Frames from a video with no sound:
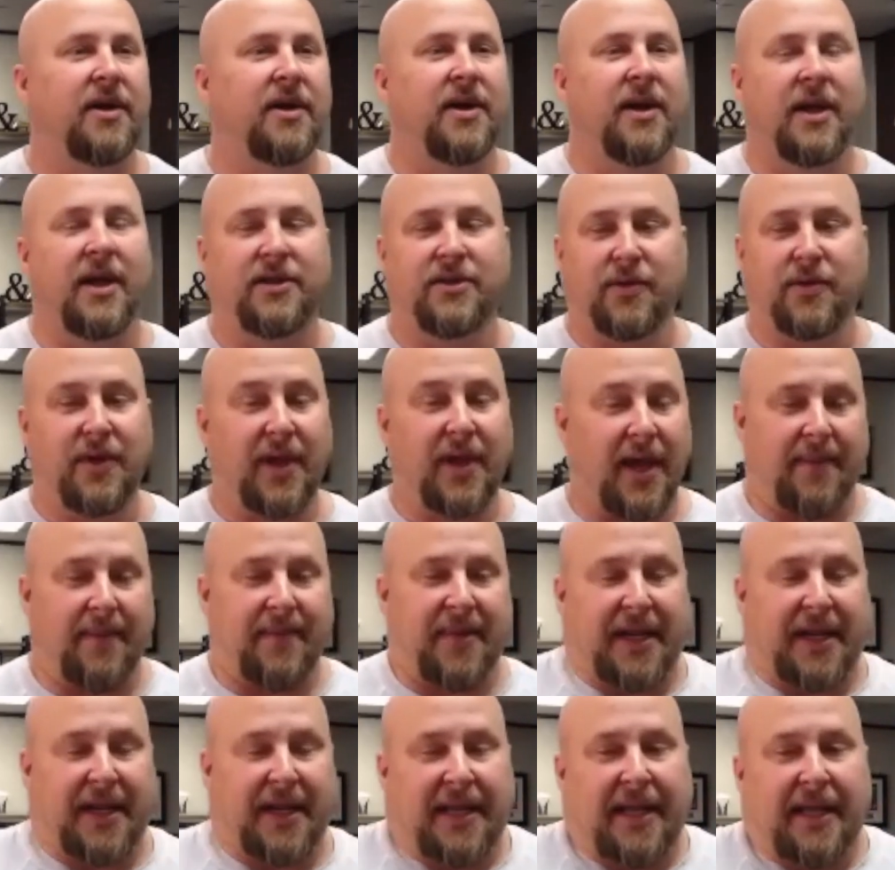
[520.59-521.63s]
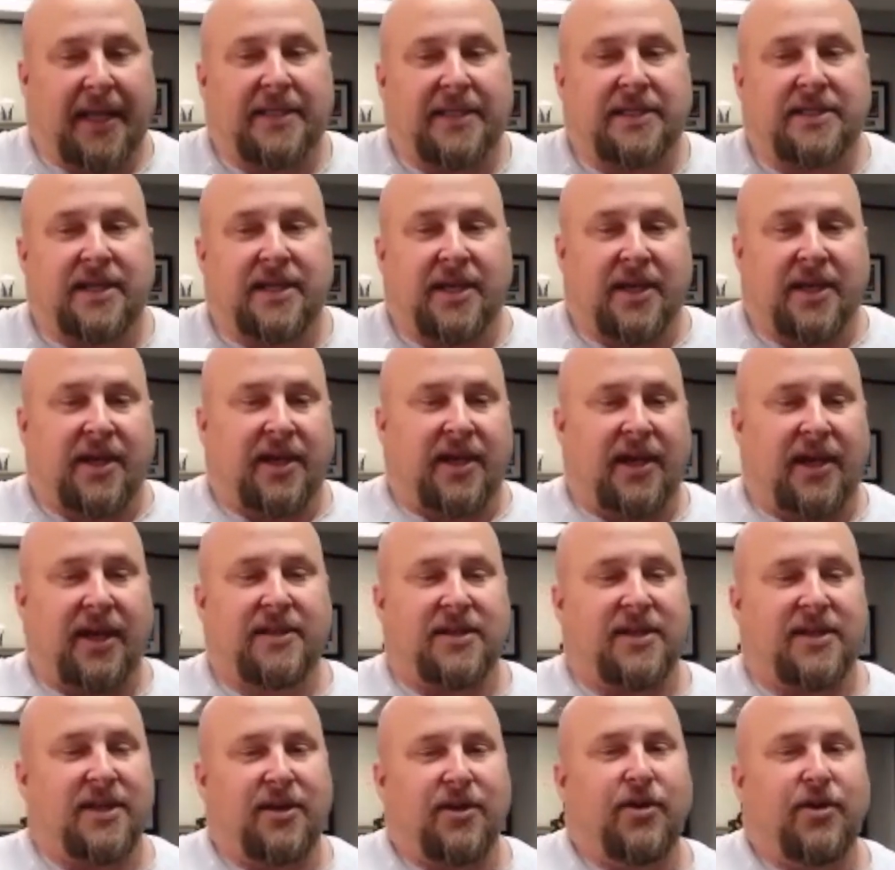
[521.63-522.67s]
And so, it's an
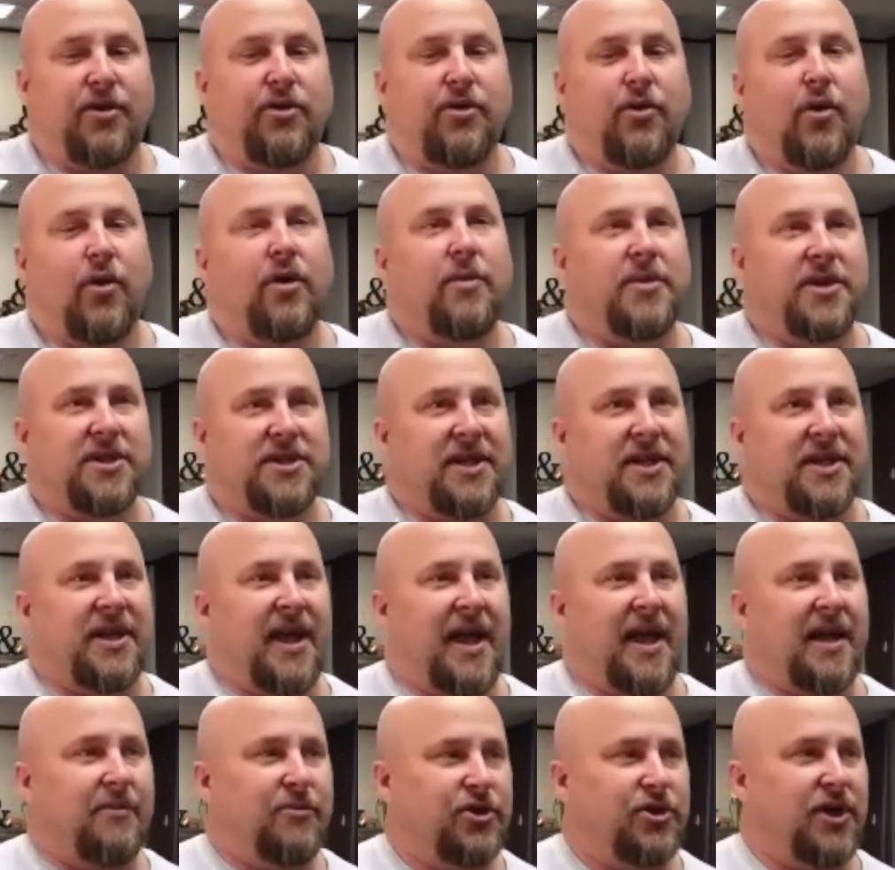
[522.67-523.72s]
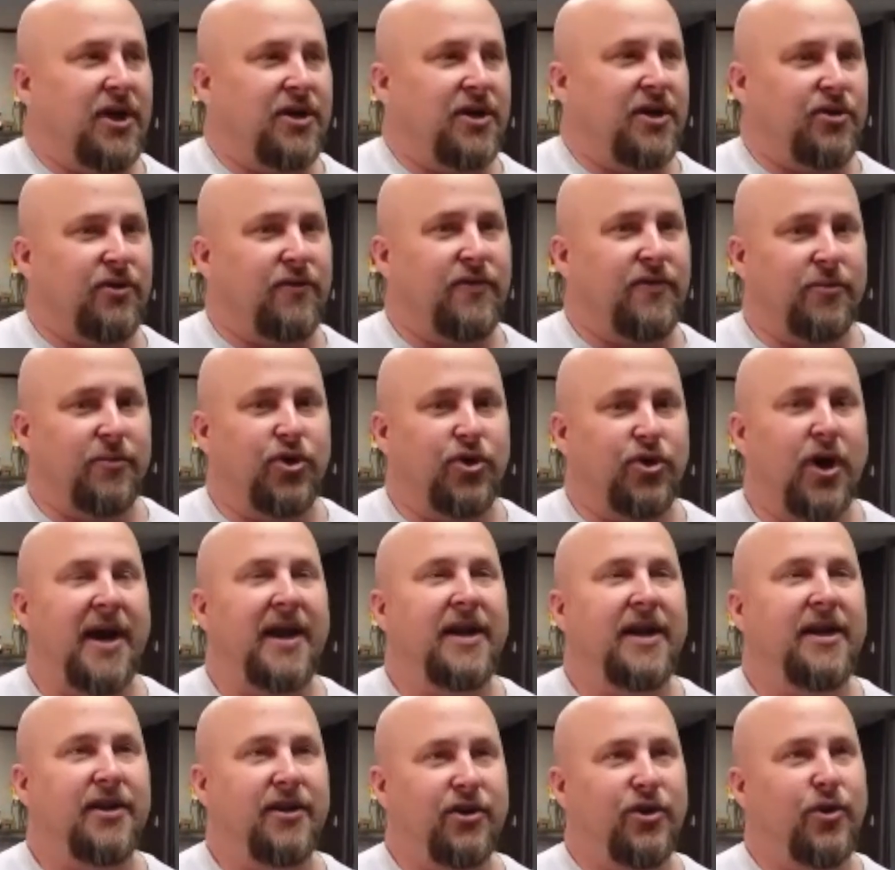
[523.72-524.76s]
enormous game changer from trying
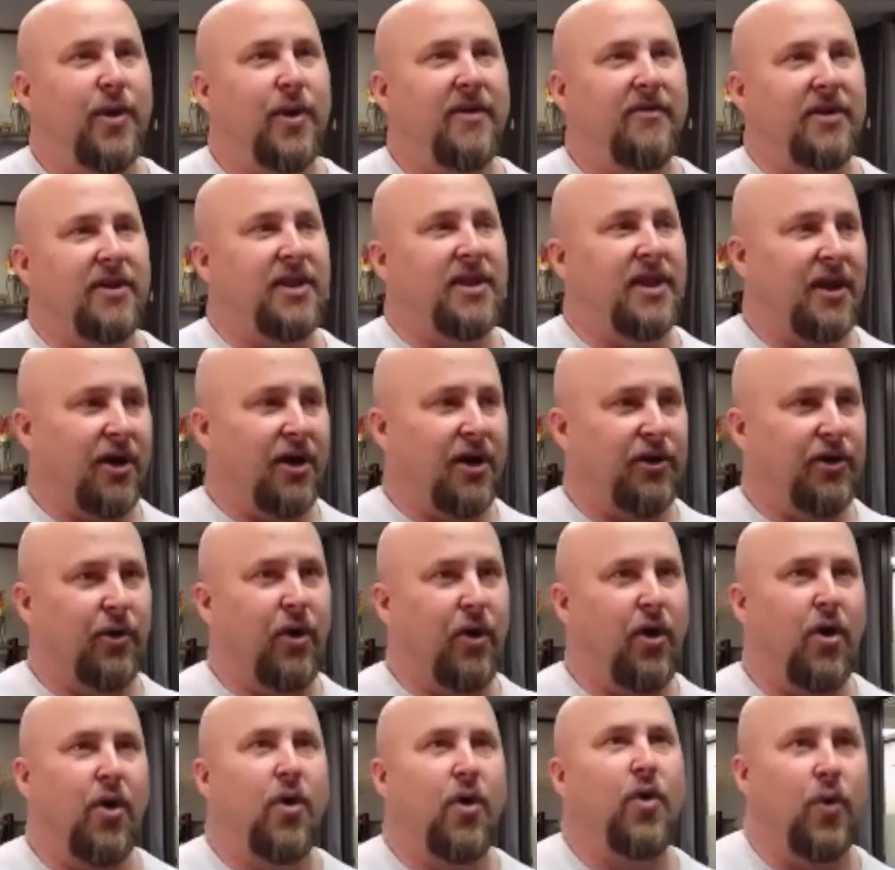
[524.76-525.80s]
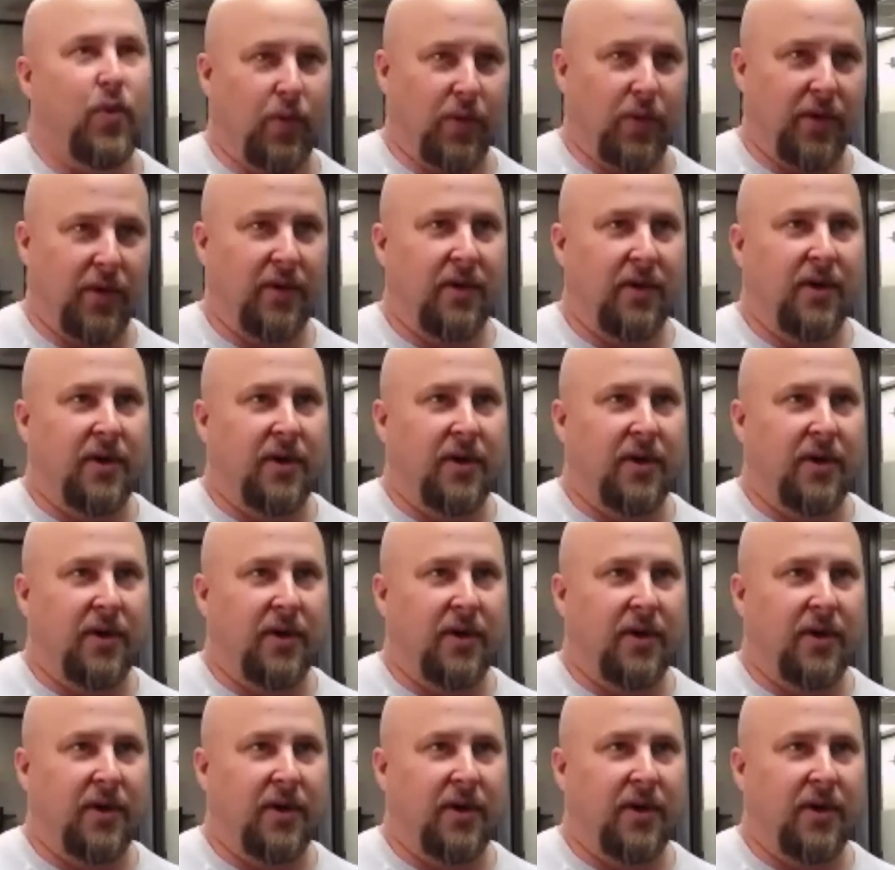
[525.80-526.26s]
to do everything on your own,